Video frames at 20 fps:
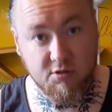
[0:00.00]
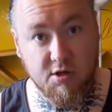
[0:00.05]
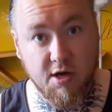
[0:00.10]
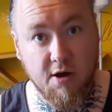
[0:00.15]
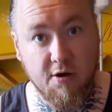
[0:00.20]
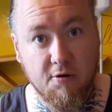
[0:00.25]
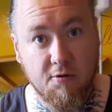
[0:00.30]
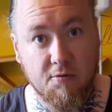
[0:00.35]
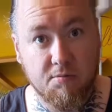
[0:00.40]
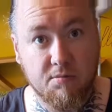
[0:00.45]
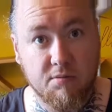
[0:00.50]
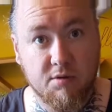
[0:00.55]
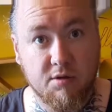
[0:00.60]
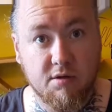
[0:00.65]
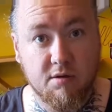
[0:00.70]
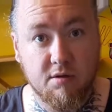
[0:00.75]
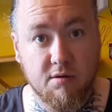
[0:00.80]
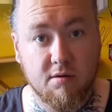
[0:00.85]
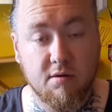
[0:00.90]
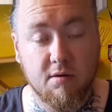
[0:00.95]

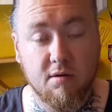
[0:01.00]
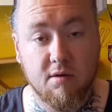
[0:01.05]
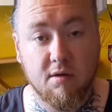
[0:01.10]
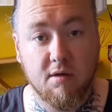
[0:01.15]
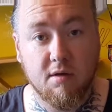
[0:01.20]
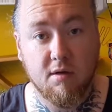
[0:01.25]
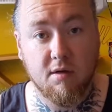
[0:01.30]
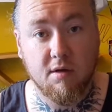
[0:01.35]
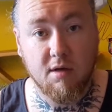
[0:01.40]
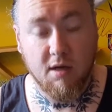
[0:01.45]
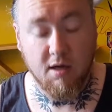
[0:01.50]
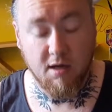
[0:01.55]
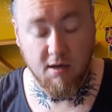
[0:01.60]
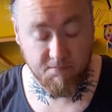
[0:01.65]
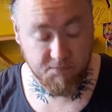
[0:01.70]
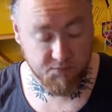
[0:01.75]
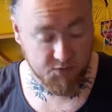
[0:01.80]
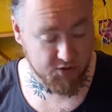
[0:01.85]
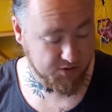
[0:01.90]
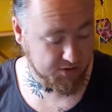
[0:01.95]
domed,
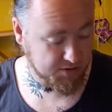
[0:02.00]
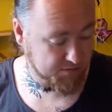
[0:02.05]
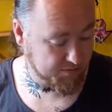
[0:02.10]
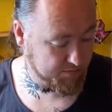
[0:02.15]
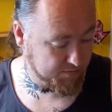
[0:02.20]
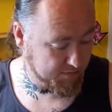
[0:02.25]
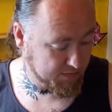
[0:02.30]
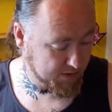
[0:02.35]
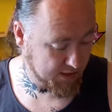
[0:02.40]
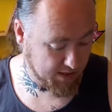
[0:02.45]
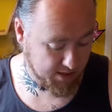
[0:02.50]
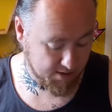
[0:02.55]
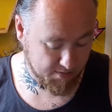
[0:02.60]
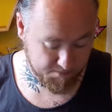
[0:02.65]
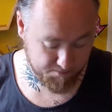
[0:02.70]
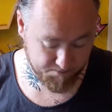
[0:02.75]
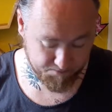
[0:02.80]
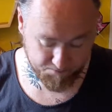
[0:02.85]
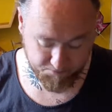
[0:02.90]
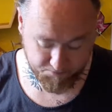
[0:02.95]
just
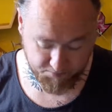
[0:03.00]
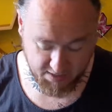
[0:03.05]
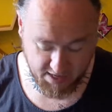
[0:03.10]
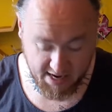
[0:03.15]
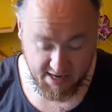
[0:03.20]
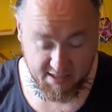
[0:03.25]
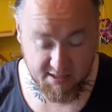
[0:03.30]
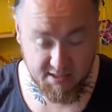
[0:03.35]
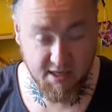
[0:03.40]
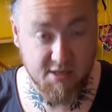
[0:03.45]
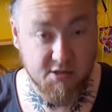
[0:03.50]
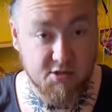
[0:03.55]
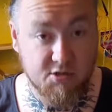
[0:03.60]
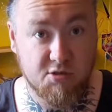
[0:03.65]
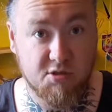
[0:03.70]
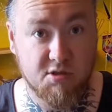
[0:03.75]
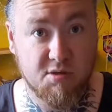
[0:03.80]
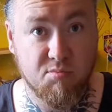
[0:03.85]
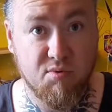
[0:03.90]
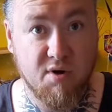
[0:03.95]
to accent,
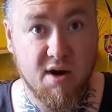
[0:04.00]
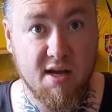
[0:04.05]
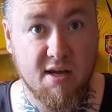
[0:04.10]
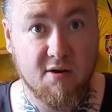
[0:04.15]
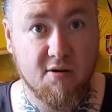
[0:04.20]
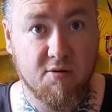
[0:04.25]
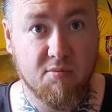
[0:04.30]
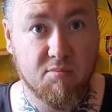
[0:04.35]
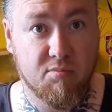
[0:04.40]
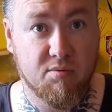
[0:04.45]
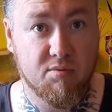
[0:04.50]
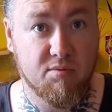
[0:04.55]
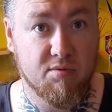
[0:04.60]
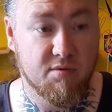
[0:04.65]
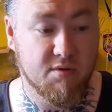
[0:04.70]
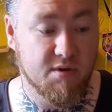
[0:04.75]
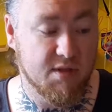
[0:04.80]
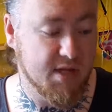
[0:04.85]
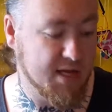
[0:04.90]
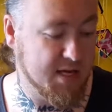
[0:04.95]
just to break up
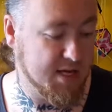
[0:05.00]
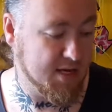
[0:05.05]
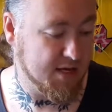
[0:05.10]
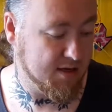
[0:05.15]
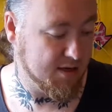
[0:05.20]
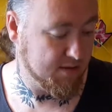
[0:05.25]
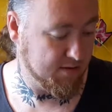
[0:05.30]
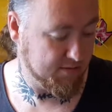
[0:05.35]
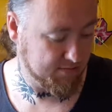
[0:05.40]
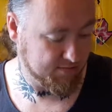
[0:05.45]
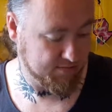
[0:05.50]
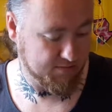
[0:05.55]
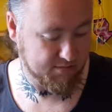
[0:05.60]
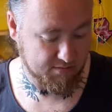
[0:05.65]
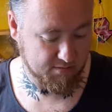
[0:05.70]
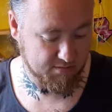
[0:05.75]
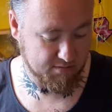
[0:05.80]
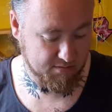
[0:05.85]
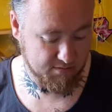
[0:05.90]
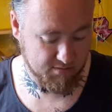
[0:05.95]
the
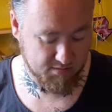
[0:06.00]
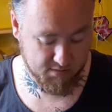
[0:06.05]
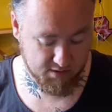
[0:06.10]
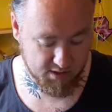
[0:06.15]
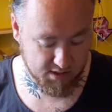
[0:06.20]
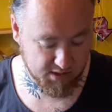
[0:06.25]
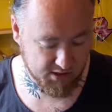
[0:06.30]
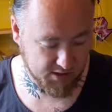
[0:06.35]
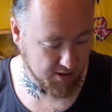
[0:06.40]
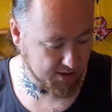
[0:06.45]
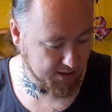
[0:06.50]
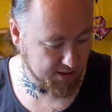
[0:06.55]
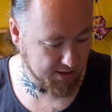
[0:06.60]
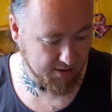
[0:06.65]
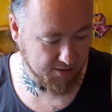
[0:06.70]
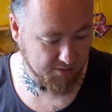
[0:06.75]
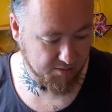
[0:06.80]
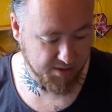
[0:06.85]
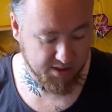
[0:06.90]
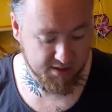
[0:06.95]
design a
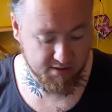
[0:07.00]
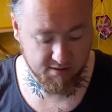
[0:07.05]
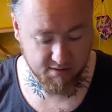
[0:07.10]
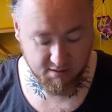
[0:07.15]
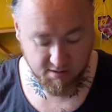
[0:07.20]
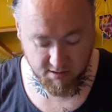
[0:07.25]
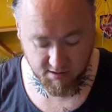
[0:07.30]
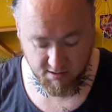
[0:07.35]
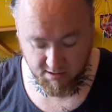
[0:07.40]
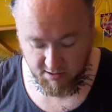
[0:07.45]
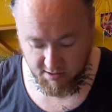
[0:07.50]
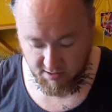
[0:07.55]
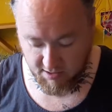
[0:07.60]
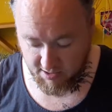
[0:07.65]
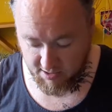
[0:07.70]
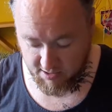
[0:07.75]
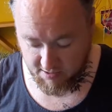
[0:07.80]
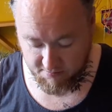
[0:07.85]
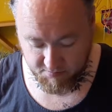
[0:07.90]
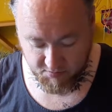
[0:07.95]
little bit.
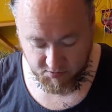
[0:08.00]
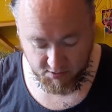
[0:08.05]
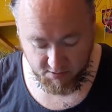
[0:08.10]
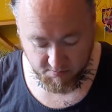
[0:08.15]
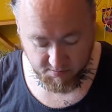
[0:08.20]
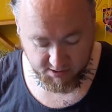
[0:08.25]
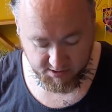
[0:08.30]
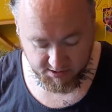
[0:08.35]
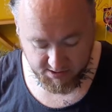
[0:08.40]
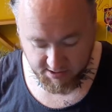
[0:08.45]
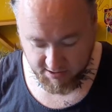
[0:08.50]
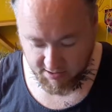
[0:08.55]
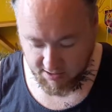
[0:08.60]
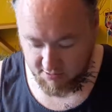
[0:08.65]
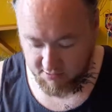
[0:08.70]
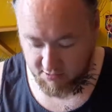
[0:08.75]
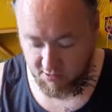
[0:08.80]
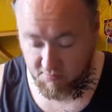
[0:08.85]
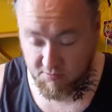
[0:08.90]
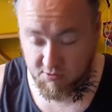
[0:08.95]
So I'm going to stick
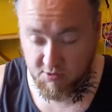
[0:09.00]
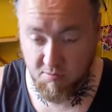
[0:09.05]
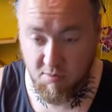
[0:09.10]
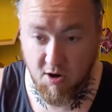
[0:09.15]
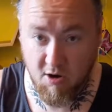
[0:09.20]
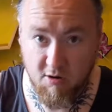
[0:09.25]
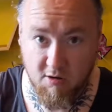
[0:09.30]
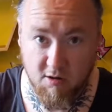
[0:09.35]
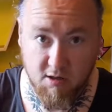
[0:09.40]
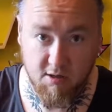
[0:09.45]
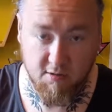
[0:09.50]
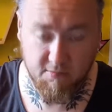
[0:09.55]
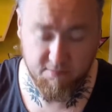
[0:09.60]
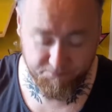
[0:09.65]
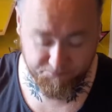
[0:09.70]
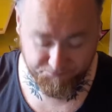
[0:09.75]
those on with some hot glue.